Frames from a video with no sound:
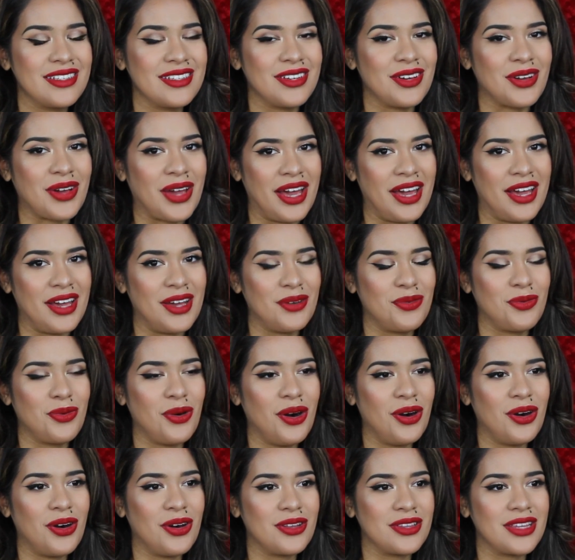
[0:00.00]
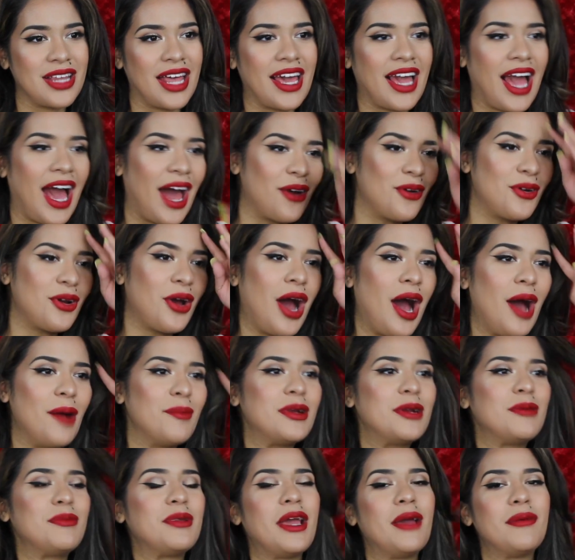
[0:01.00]
Okay, well, like, I don't know how
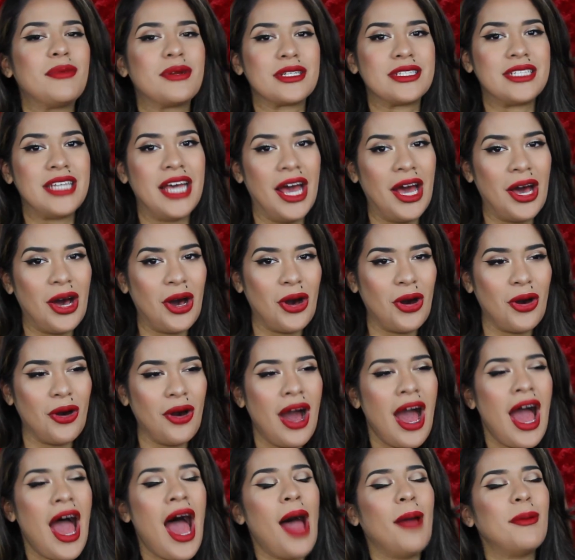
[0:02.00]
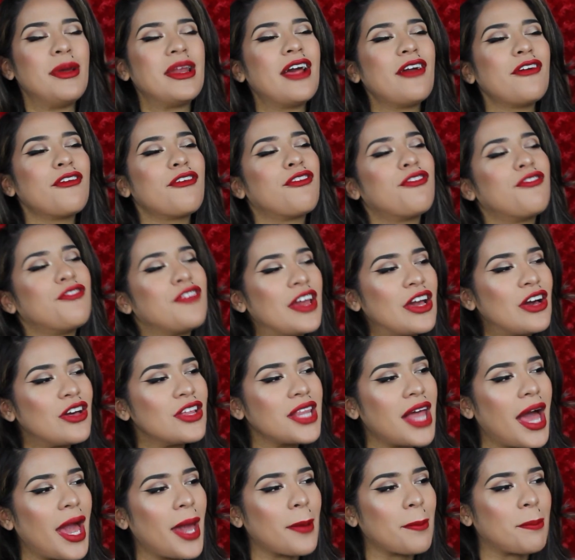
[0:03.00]
I'm going to be able to tell. I mean, I
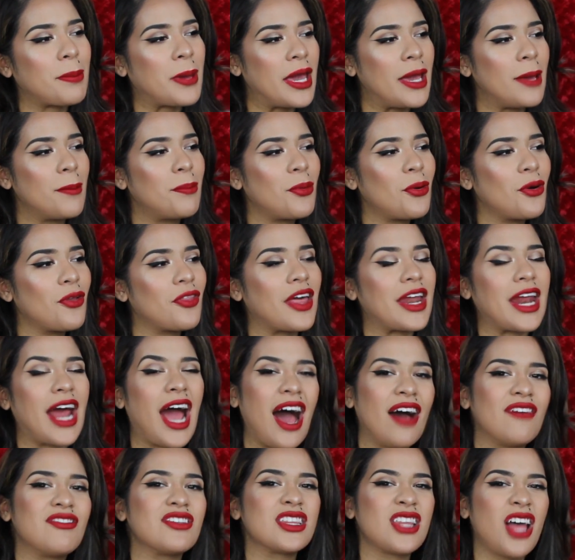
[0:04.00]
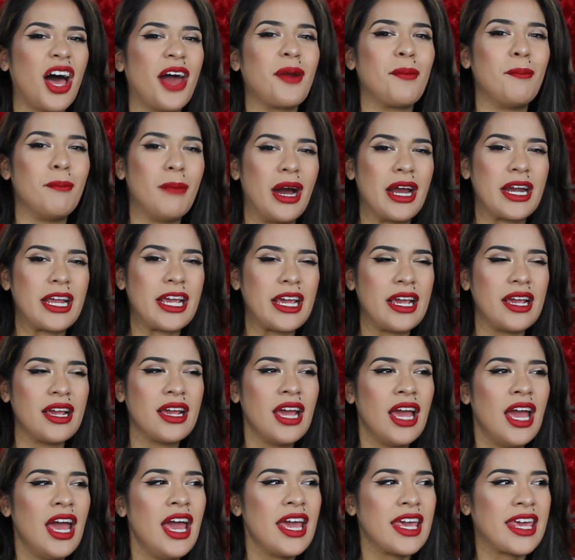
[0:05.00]
feel like people that have a lot of
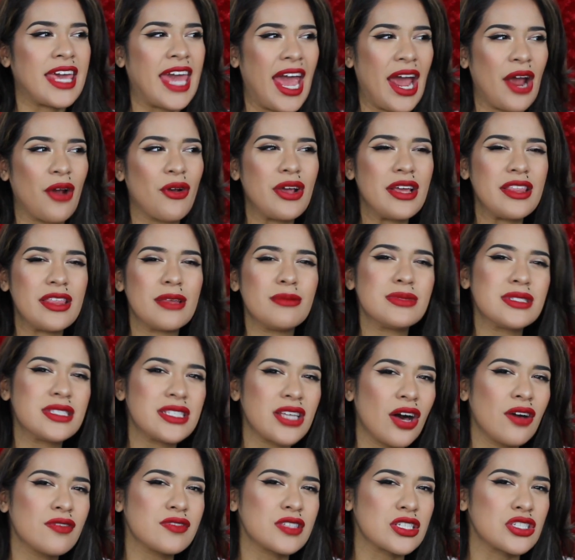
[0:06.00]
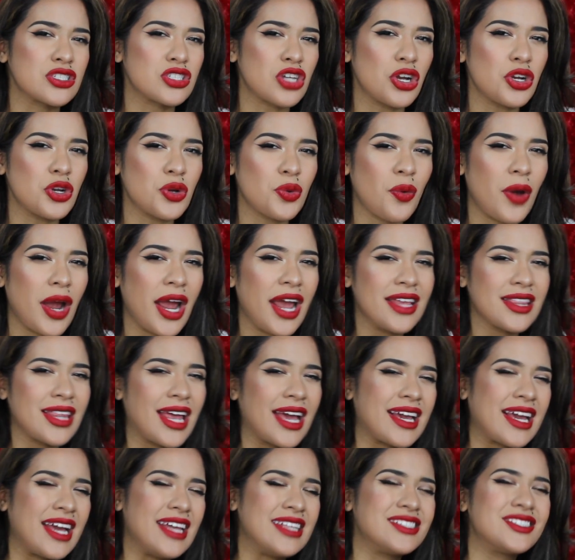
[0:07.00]
money carry themselves a certain way.
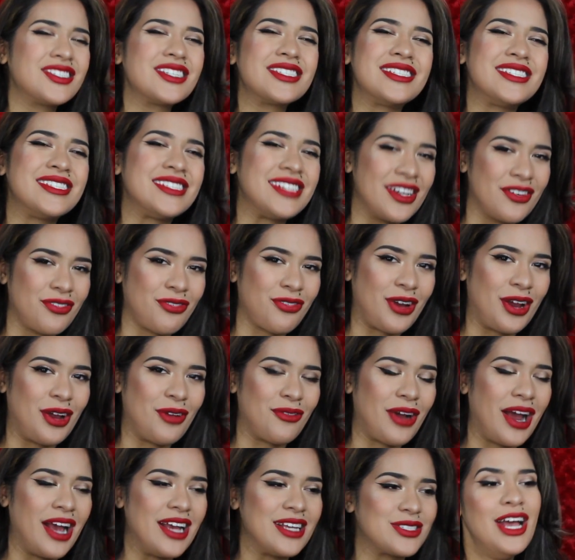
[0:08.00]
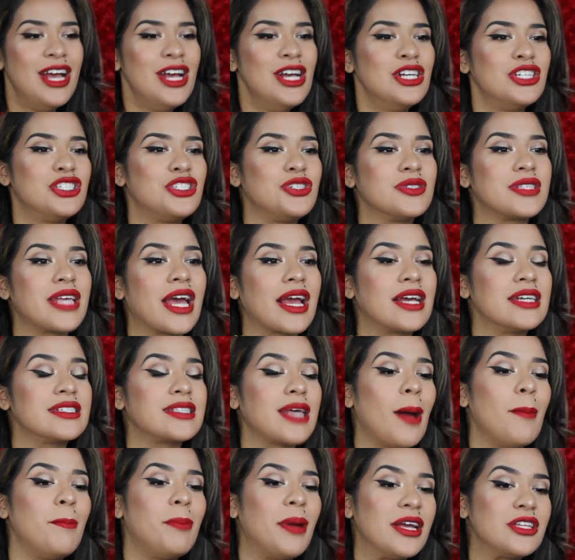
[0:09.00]
Like, it's just different, right? She was like,
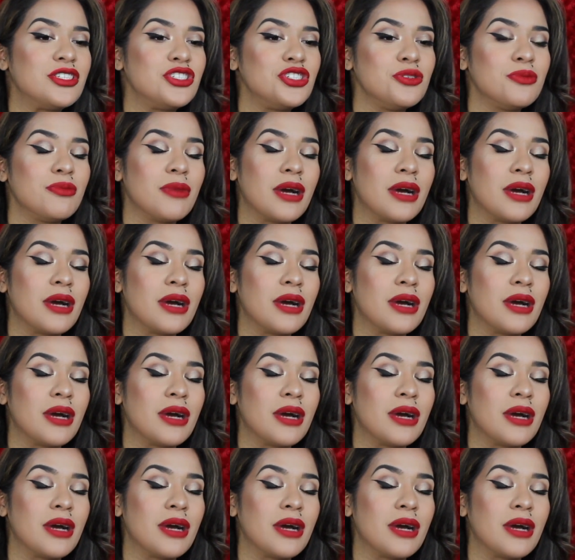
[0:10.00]
because I bet you